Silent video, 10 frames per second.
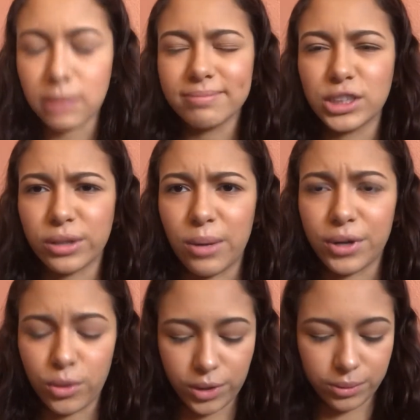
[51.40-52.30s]
it's okay, we're
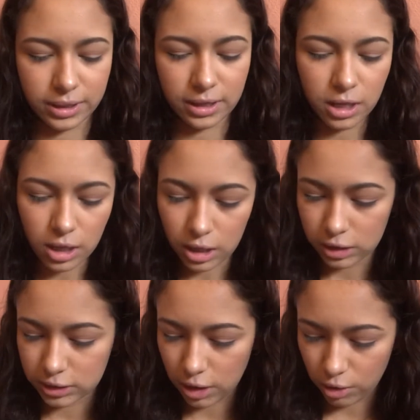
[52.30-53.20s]
gonna work with it.
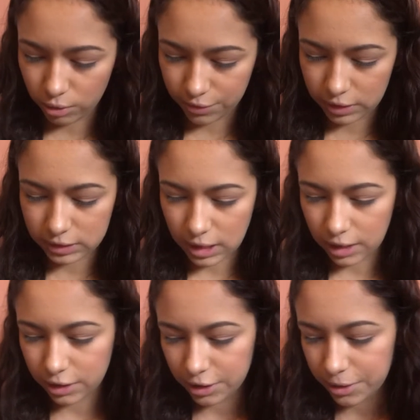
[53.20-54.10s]
So the first
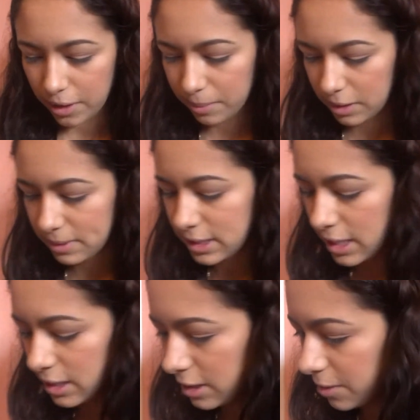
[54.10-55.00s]
color I'm gonna be
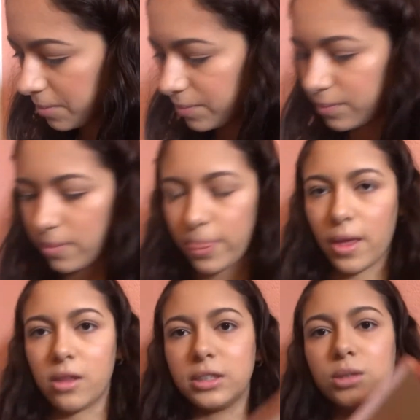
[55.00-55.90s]
taking,
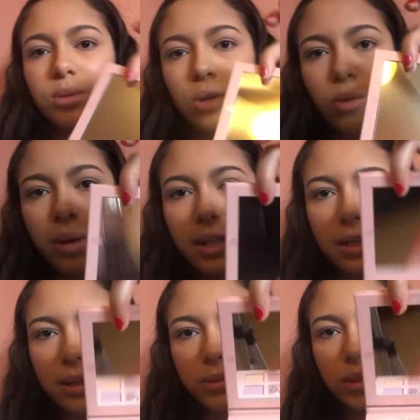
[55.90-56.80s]
oh, this is with the whole palette,
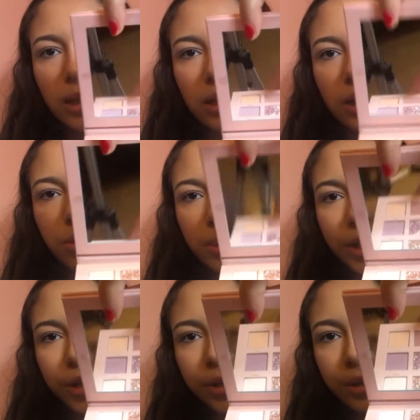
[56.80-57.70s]
it comes with like a little
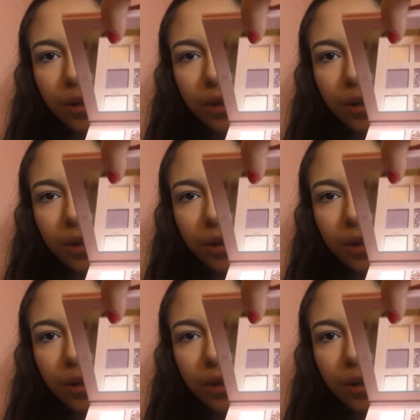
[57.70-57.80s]
mirror.